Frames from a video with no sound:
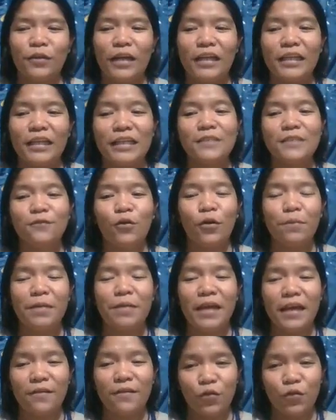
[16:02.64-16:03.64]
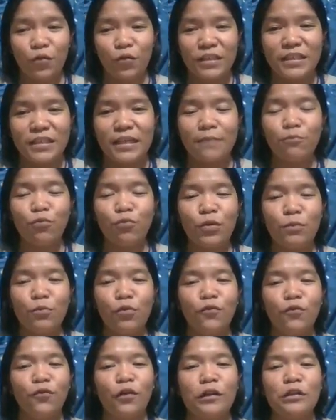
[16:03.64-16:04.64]
that is for behaviorism. We
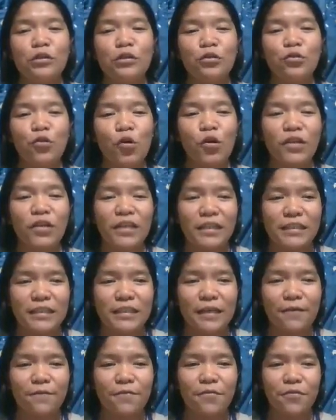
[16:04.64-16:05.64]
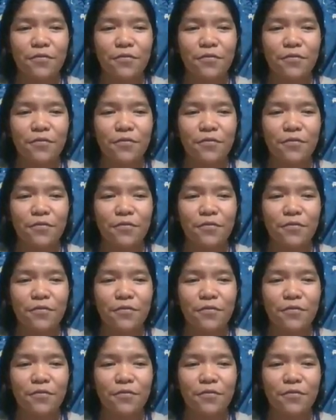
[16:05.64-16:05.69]
move on to cognitive